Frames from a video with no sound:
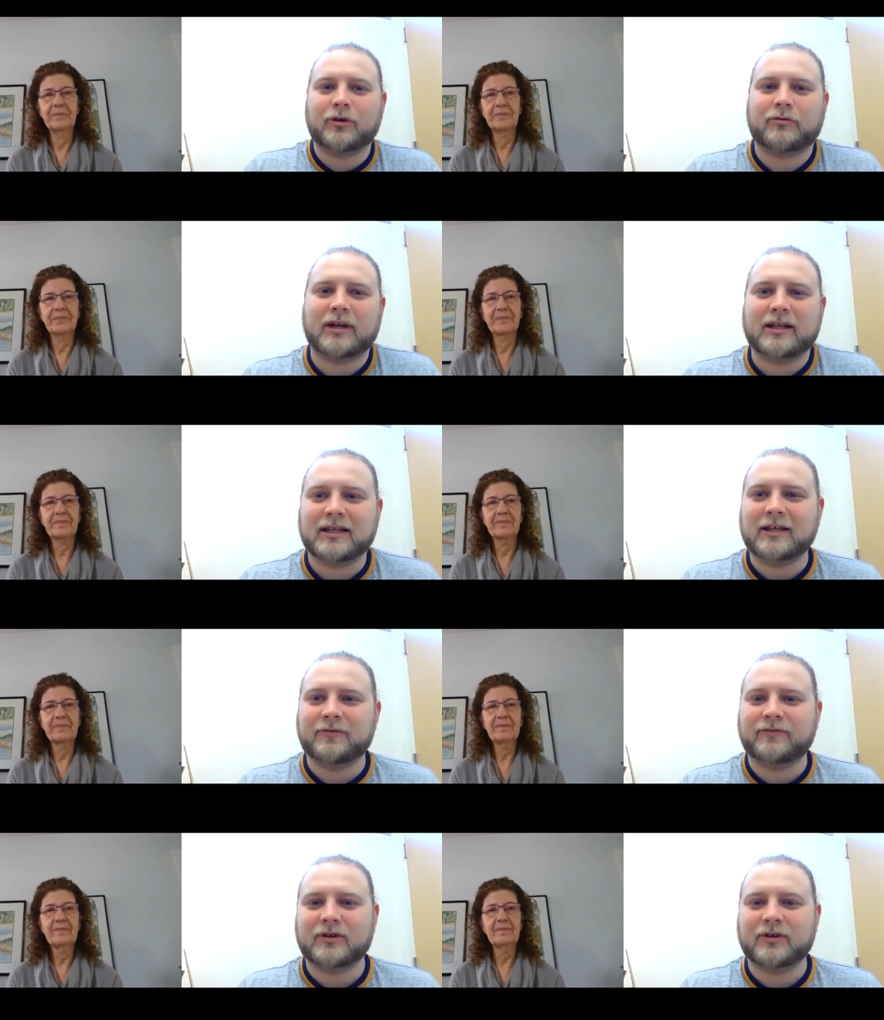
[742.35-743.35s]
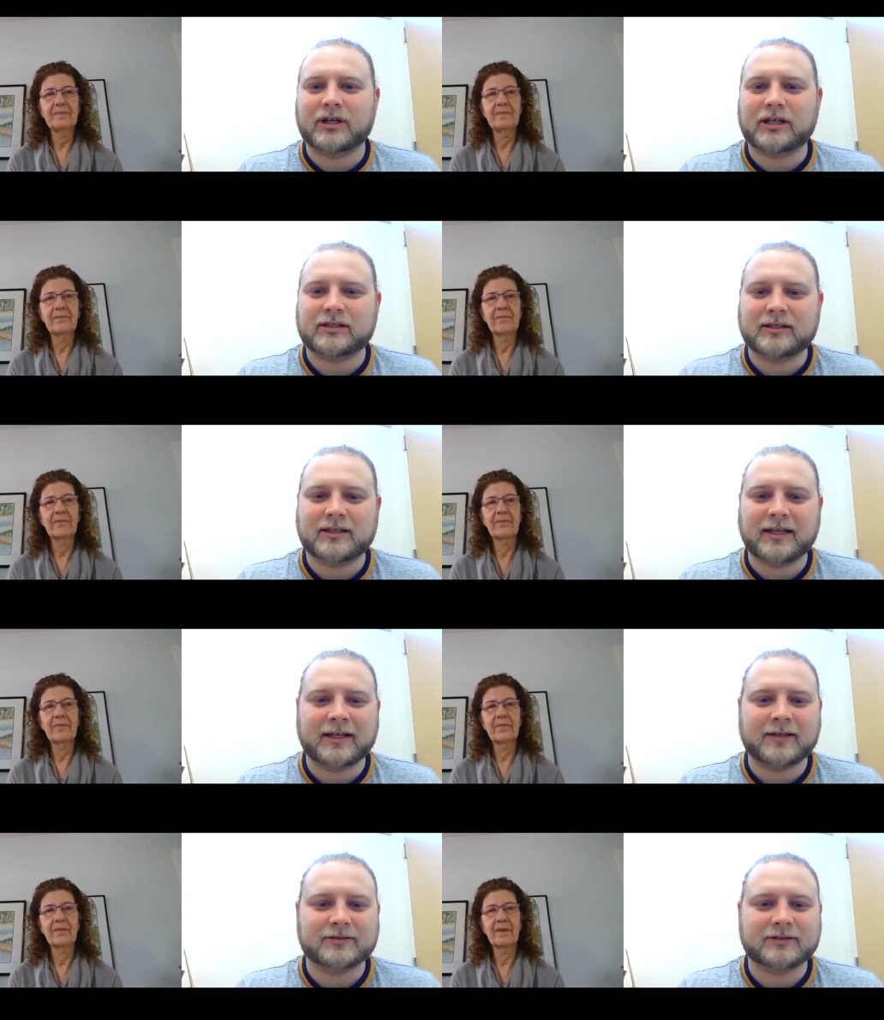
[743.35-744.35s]
Speaker 1: Well, great. Thank you for uh,
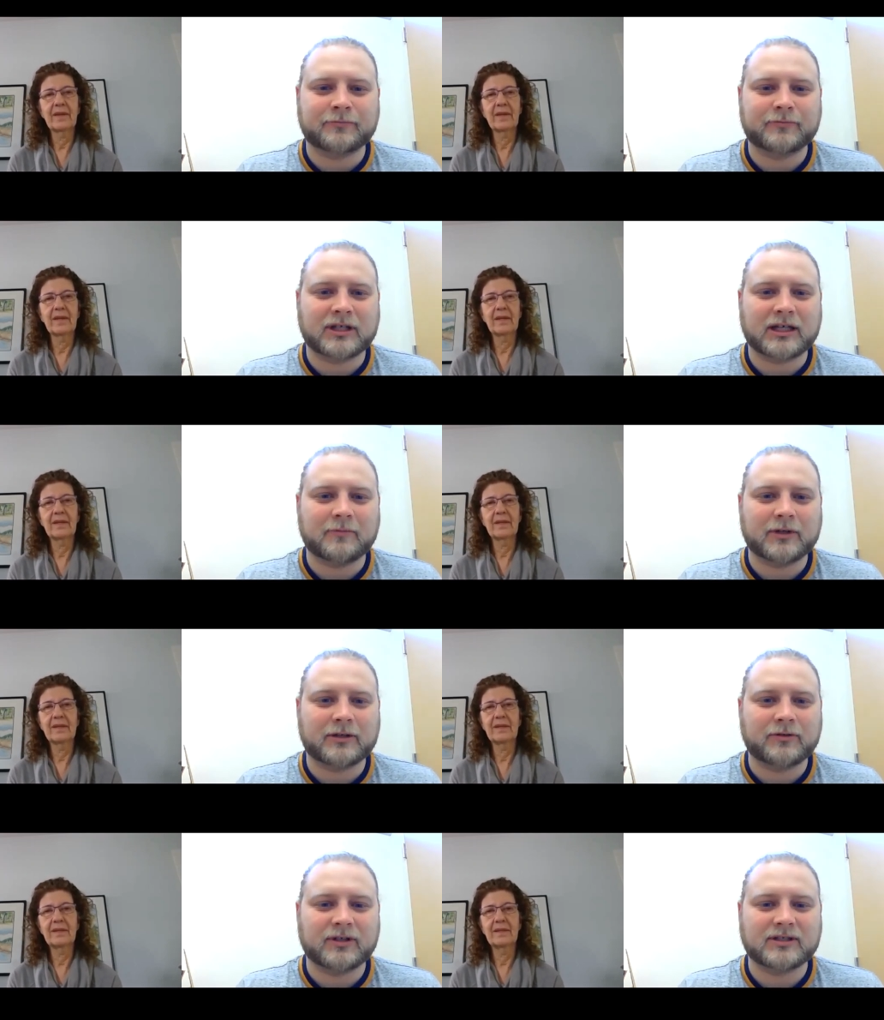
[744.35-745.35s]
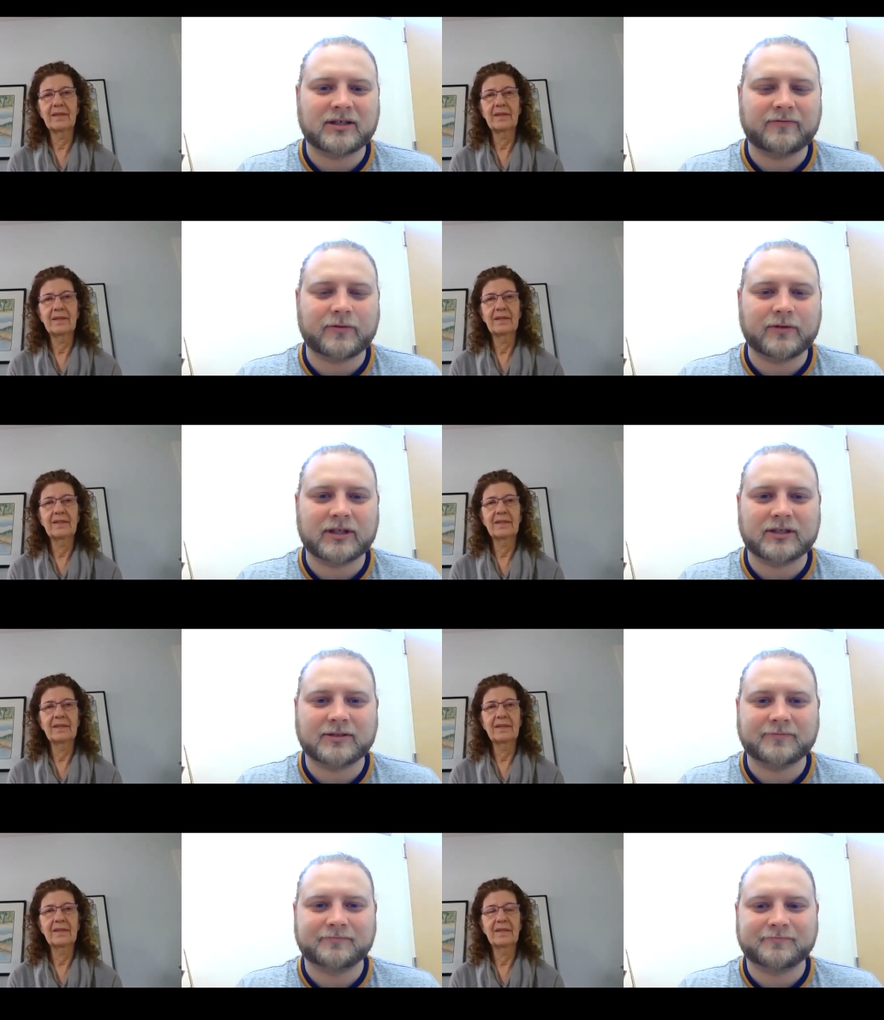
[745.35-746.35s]
taking out some time and doing this interview with
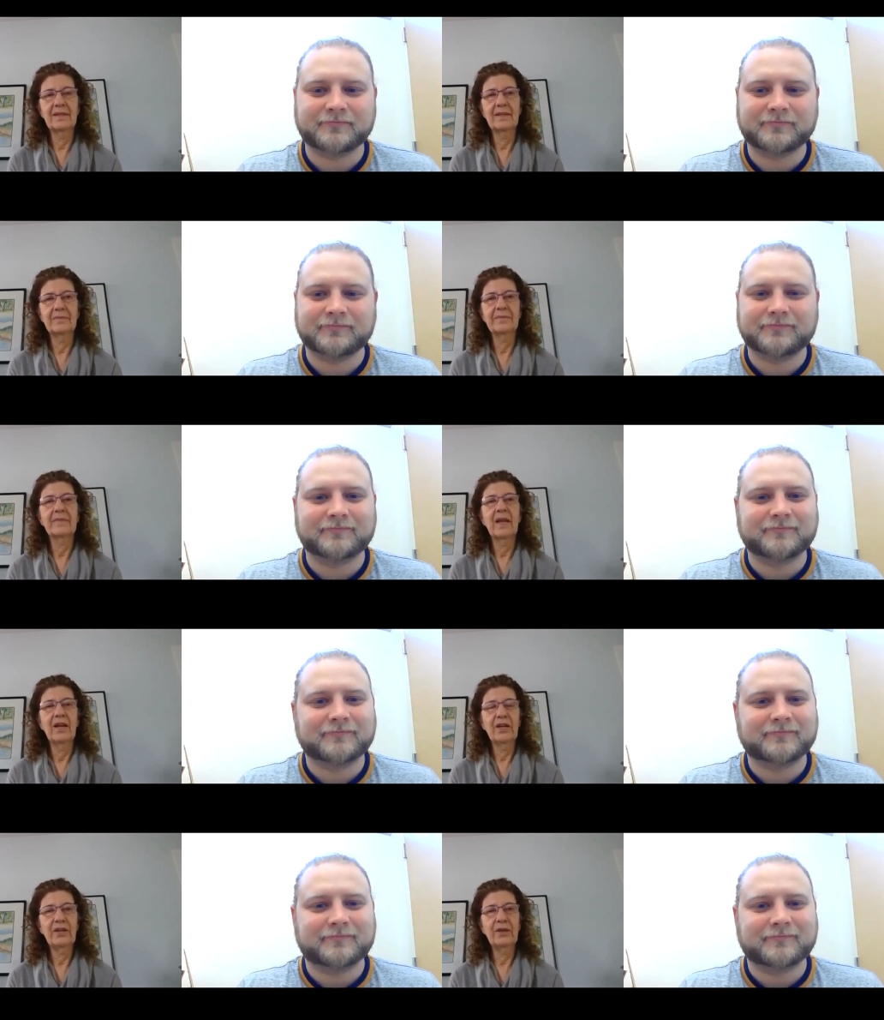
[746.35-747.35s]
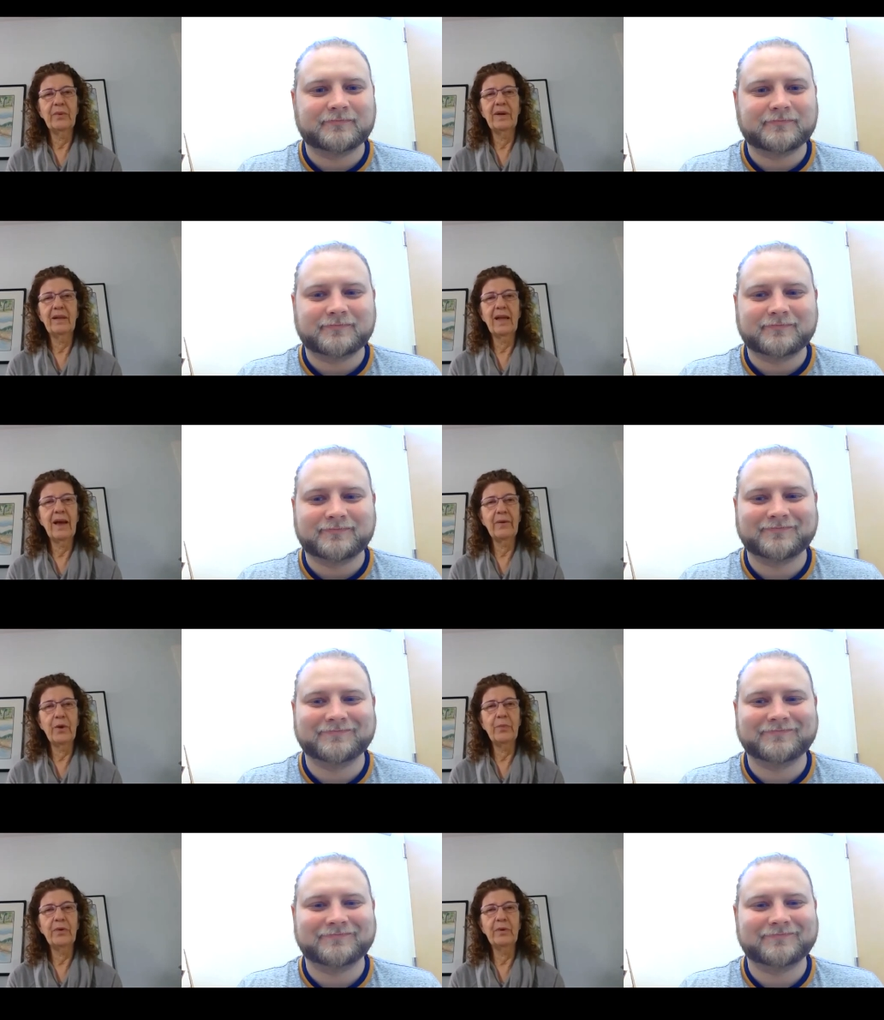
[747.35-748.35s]
us.
Speaker 2: Good. Well, I
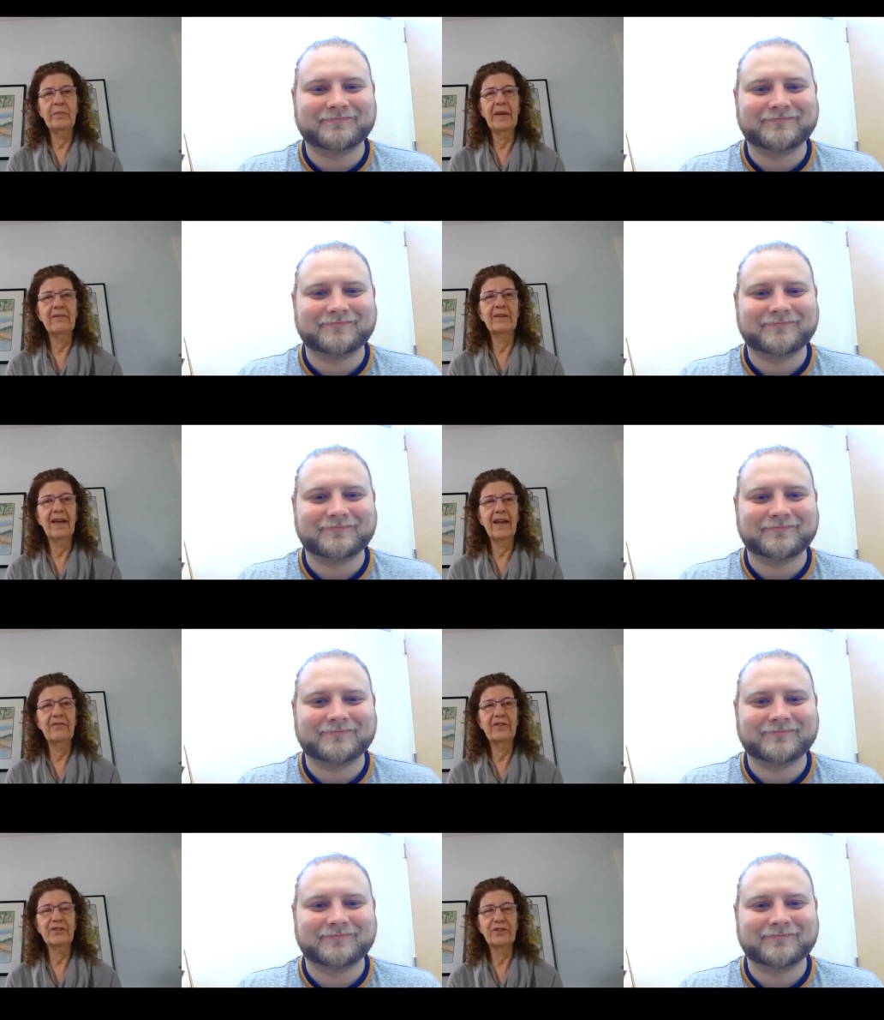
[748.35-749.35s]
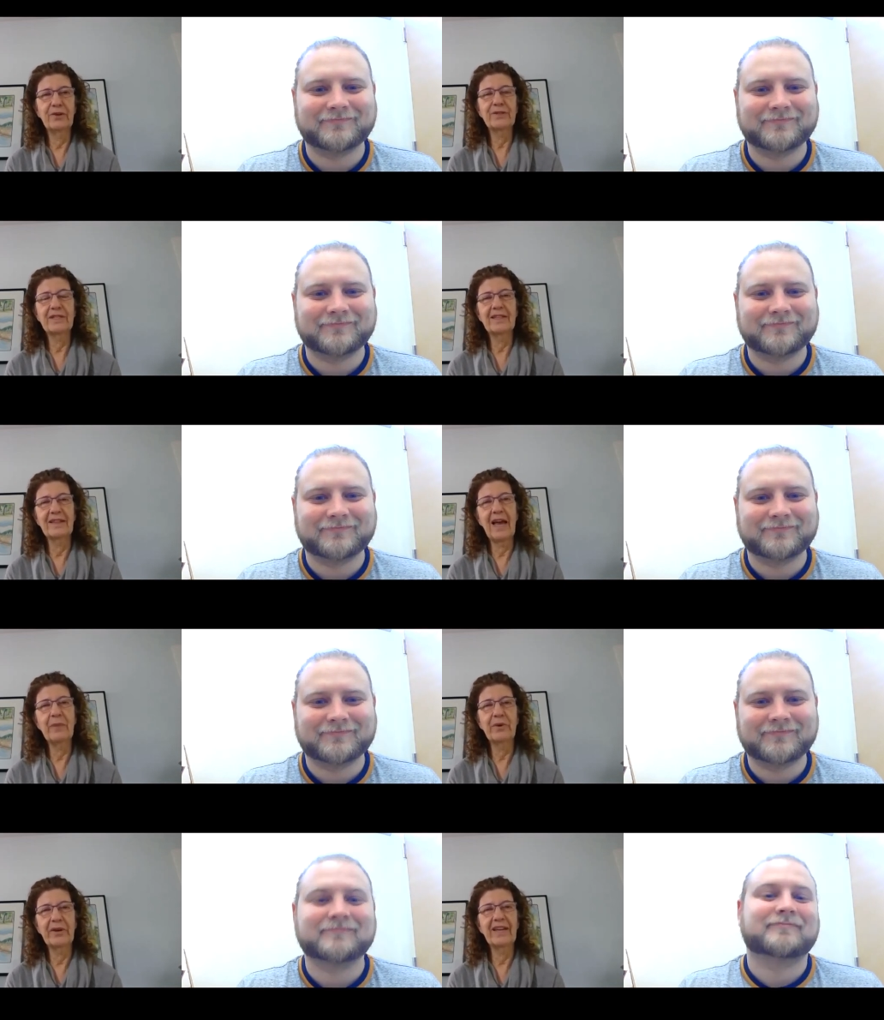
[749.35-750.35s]
hope we'll be able to have the shows at the
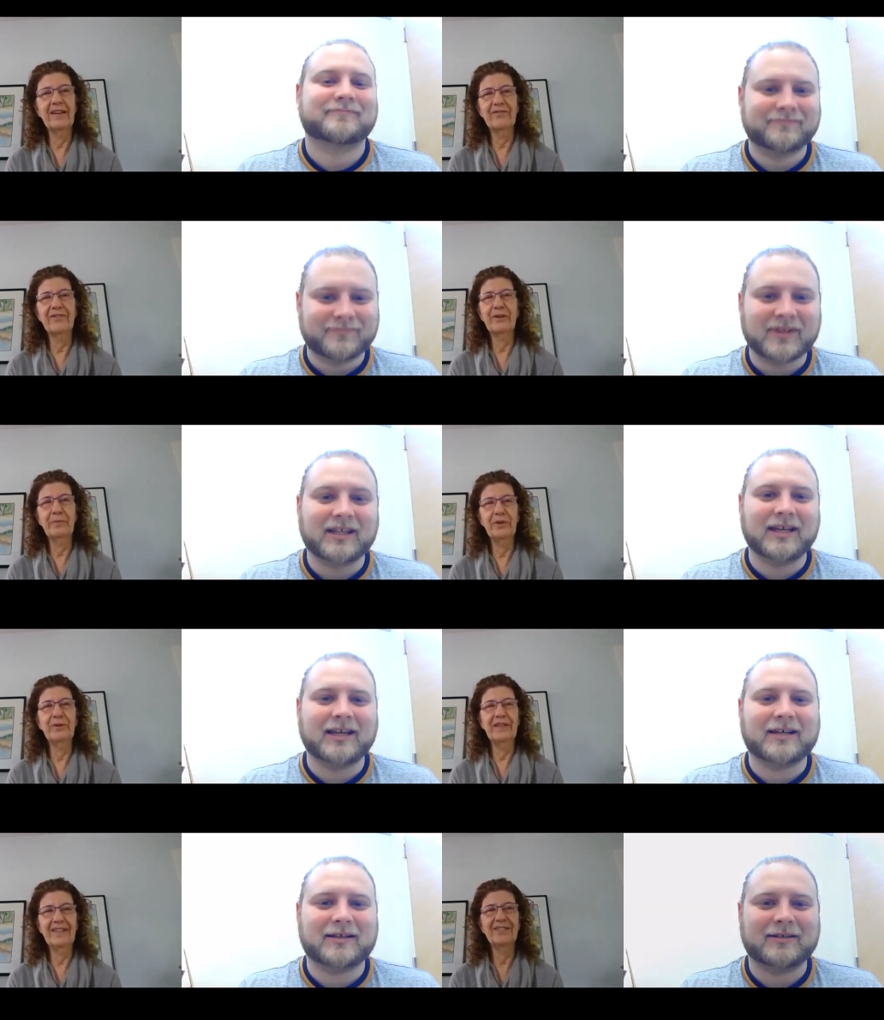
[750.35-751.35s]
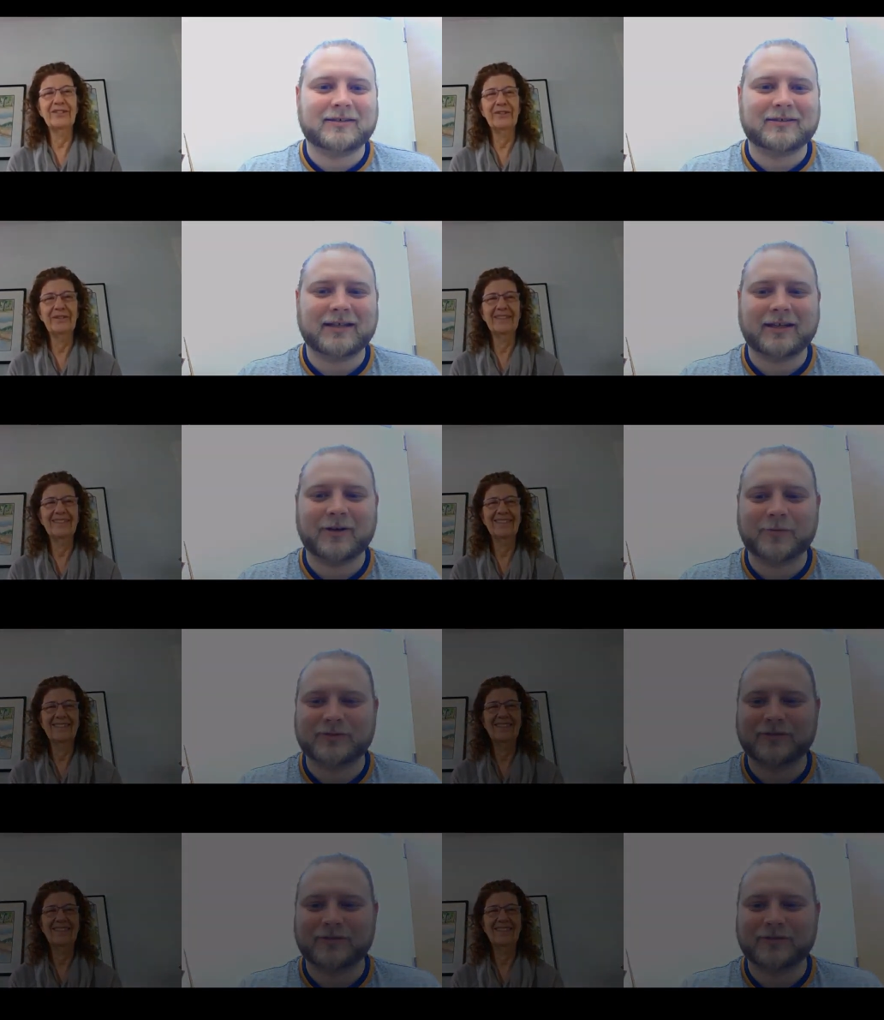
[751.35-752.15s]
library again for the community.
Speaker 1: Yeah. Yeah, I hope